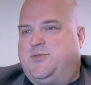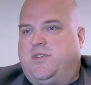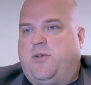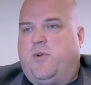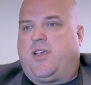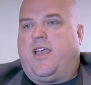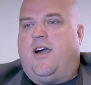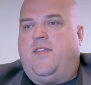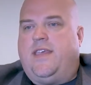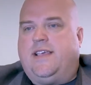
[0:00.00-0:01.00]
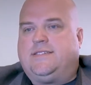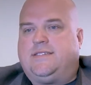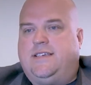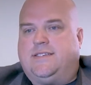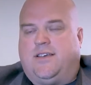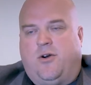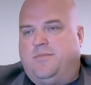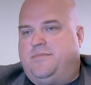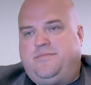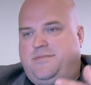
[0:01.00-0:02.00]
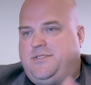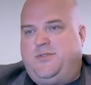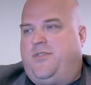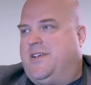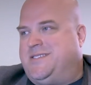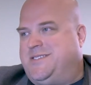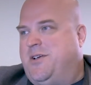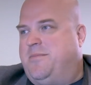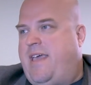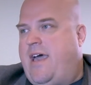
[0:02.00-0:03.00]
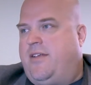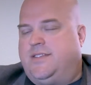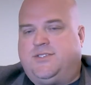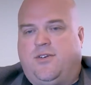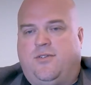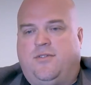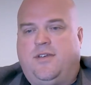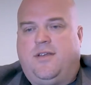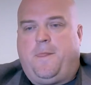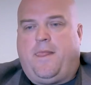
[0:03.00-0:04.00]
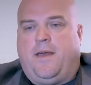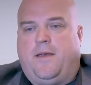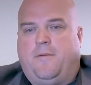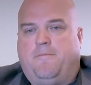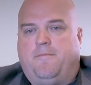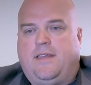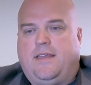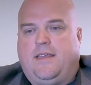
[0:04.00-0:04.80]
really working on this. He's a home Sioux Falls is his hometown, and so um,